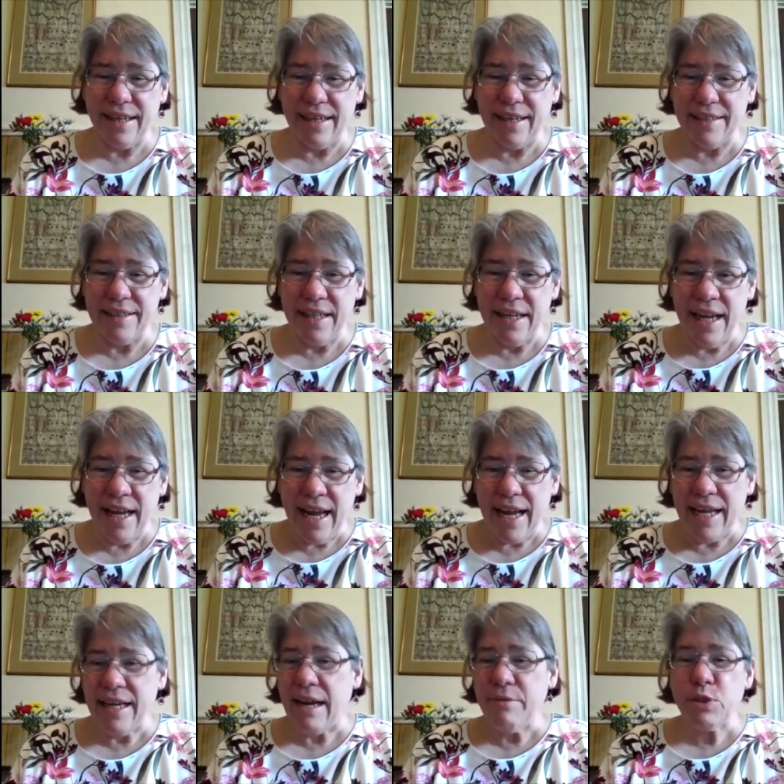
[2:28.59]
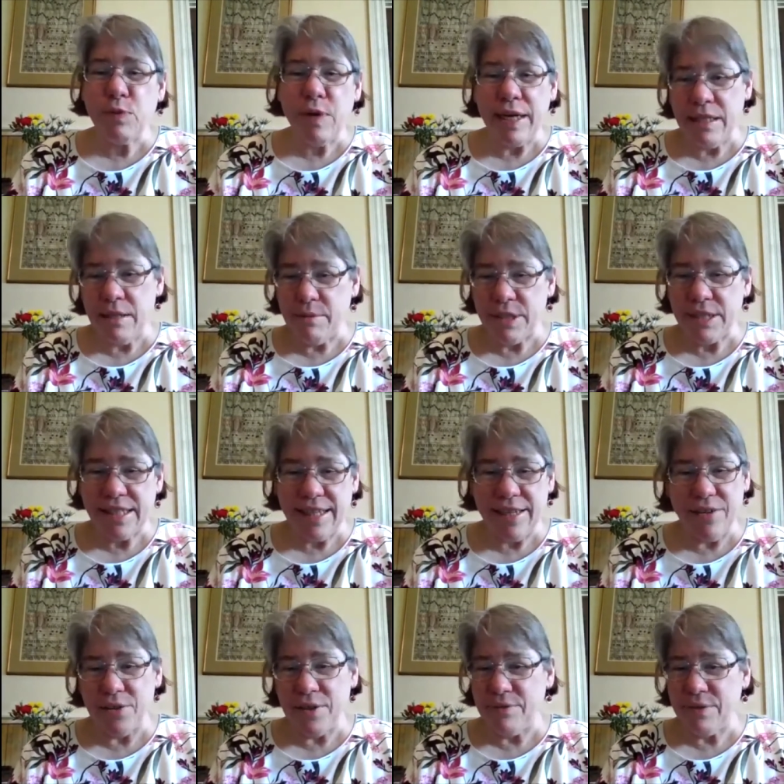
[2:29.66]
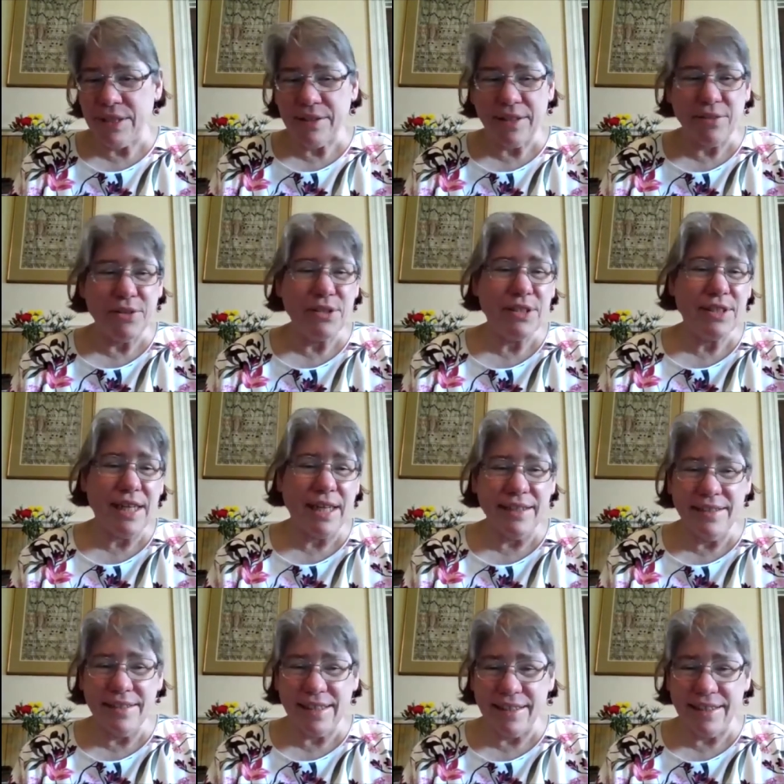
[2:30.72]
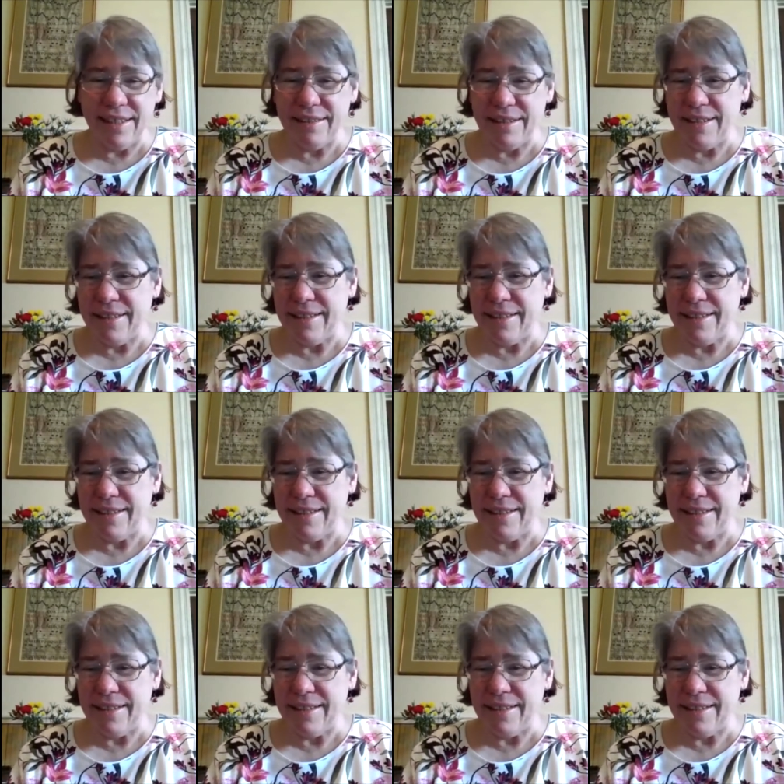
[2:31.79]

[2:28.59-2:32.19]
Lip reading: And I was right to be scared of it. There's tons in it.